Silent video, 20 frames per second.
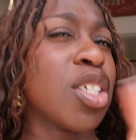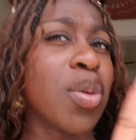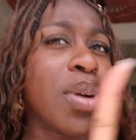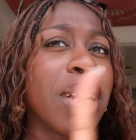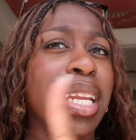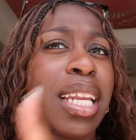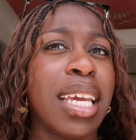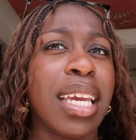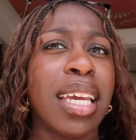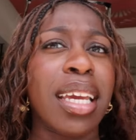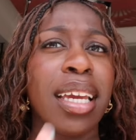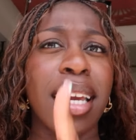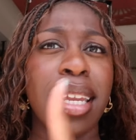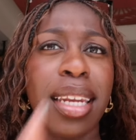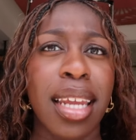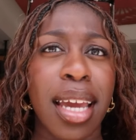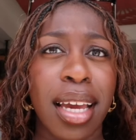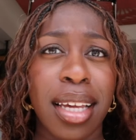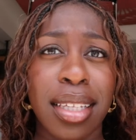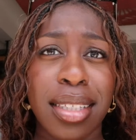So we're gonna eat
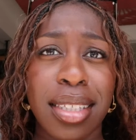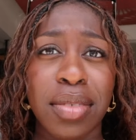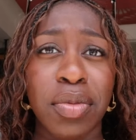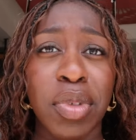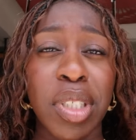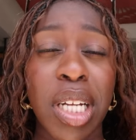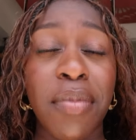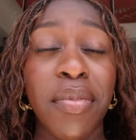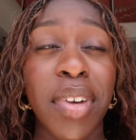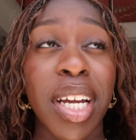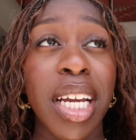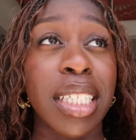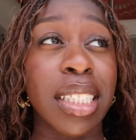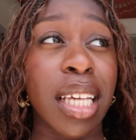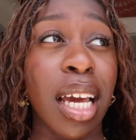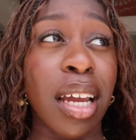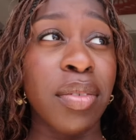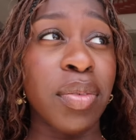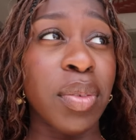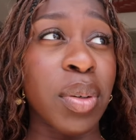and dance, which I'm very
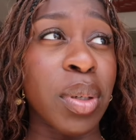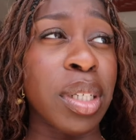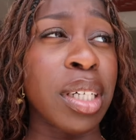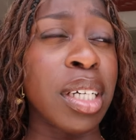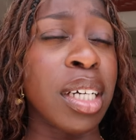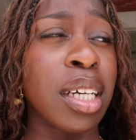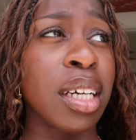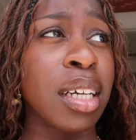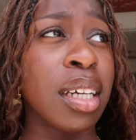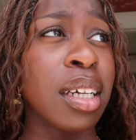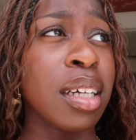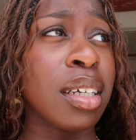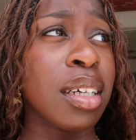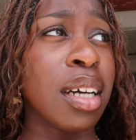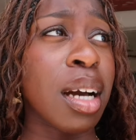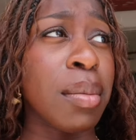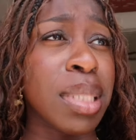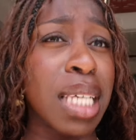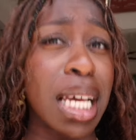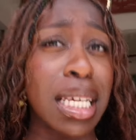excited for.
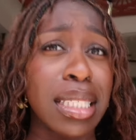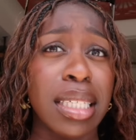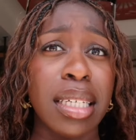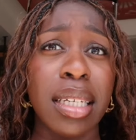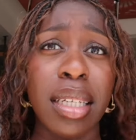I'm excited to